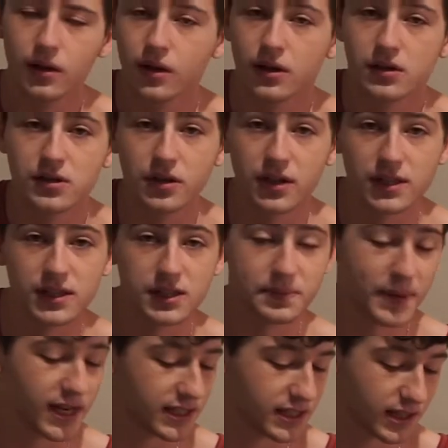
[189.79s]
So this is
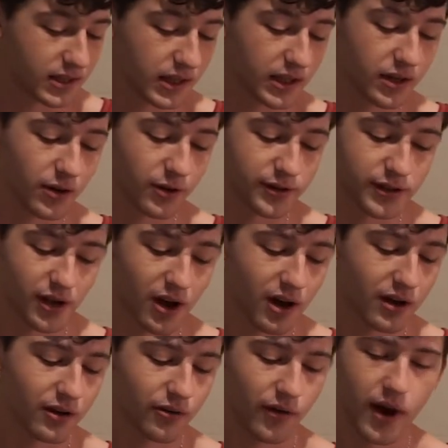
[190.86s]
basically the whole
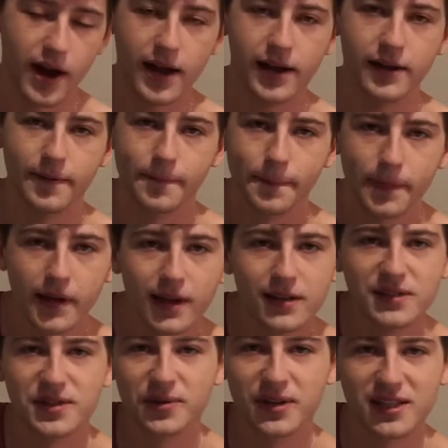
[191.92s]
song,
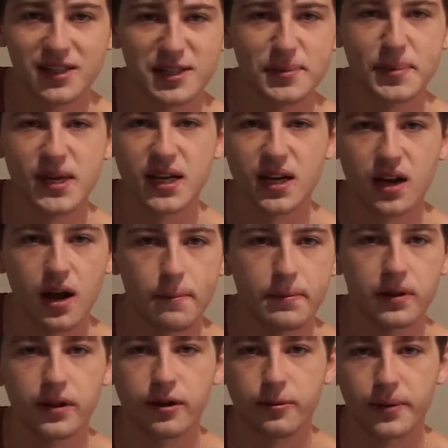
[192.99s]
right? So we can speed it up a
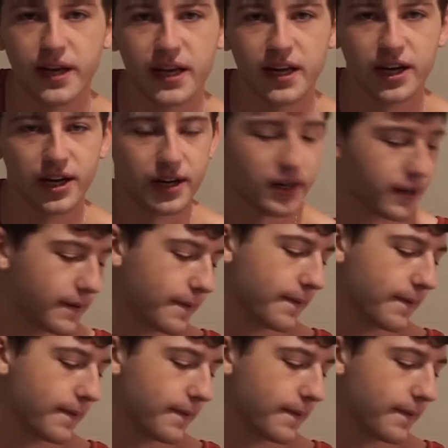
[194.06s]
little bit here.